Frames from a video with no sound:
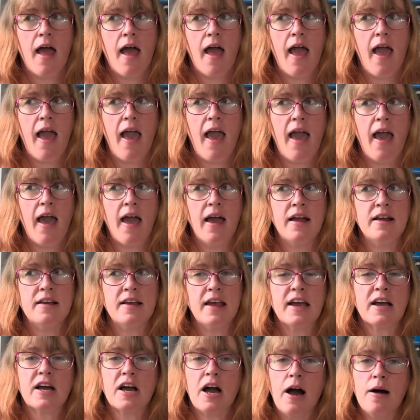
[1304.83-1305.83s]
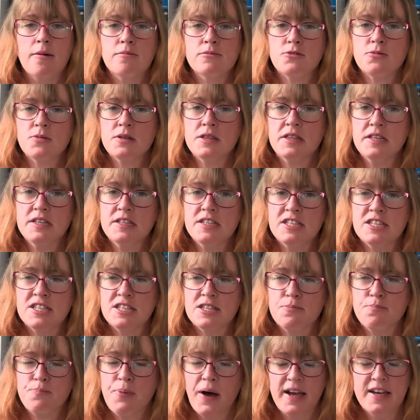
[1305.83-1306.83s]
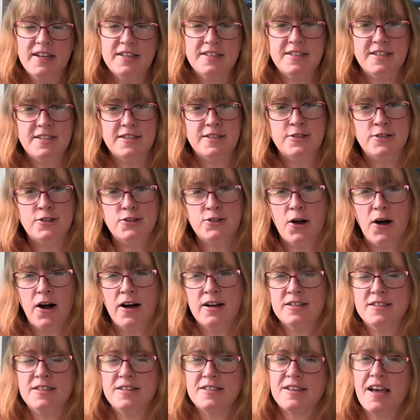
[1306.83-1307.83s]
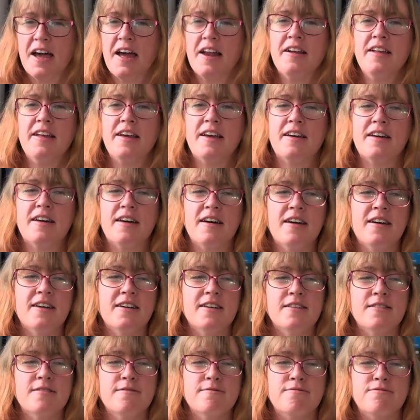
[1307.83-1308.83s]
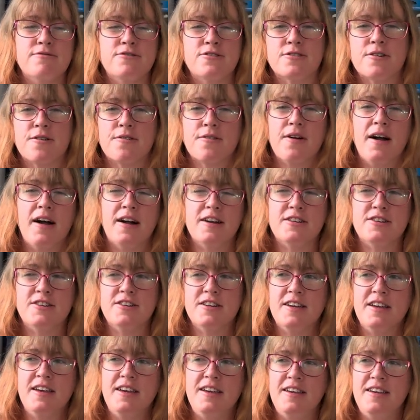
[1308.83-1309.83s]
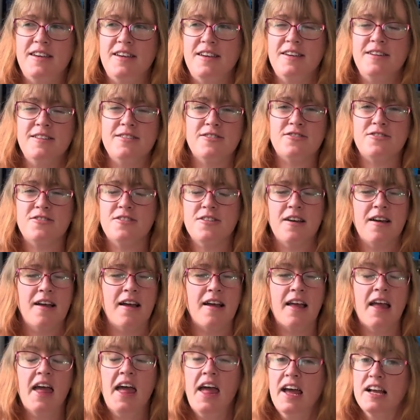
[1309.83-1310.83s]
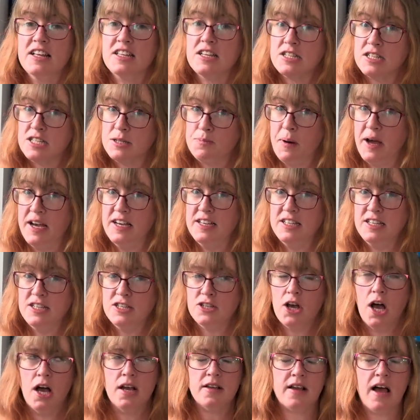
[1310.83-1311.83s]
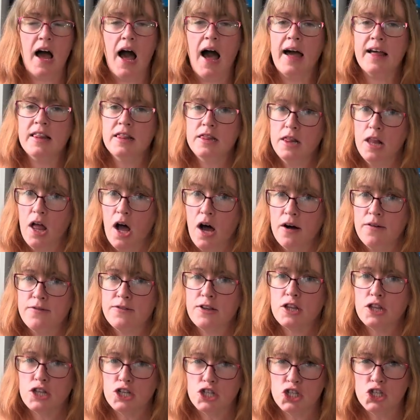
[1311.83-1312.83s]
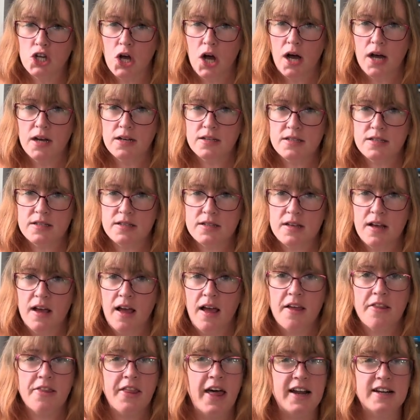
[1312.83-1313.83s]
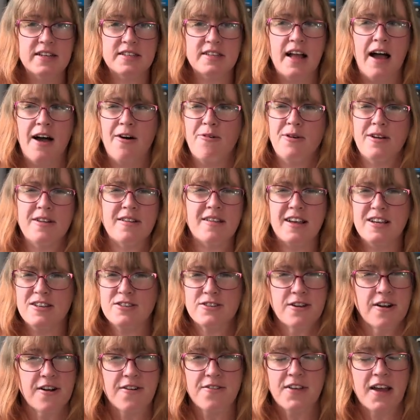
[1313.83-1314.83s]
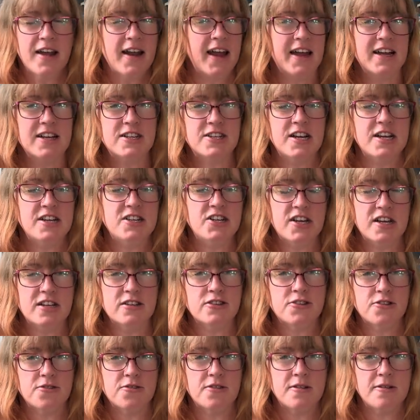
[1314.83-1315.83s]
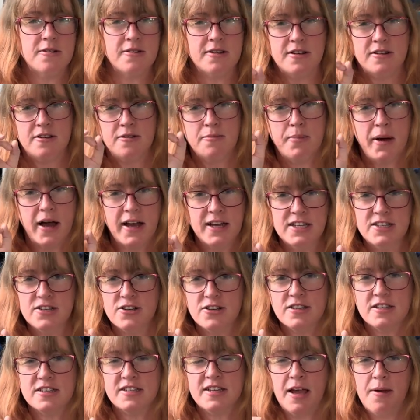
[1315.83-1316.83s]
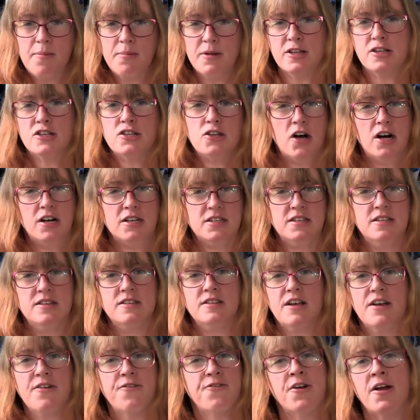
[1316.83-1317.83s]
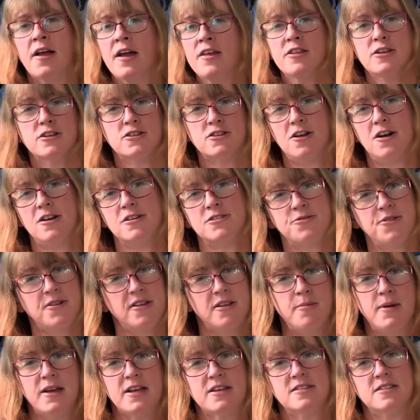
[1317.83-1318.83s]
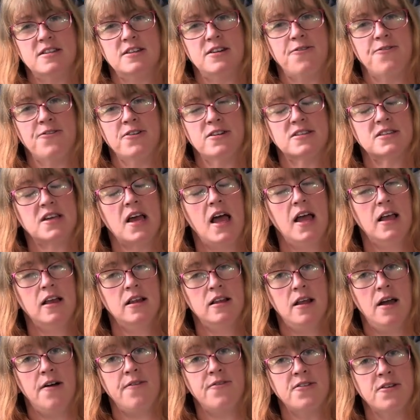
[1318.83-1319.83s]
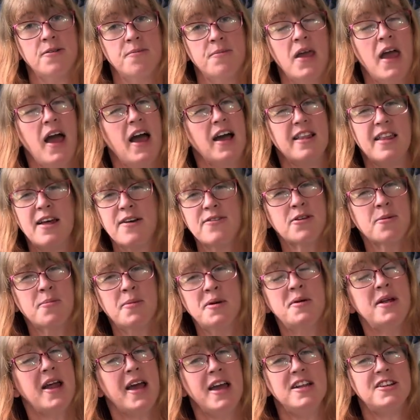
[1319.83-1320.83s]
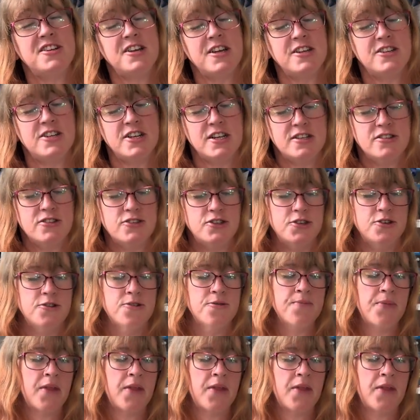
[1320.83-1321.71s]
And it comes with this spicy sauce. It's kind of like a sriracha-y. It's a spicy sauce. I loved the sauce. That is not what they served at HHN. So the little bites are the same, but the sauce is different, and the sauce really makes the difference. Loved them. I loved them at HHN too.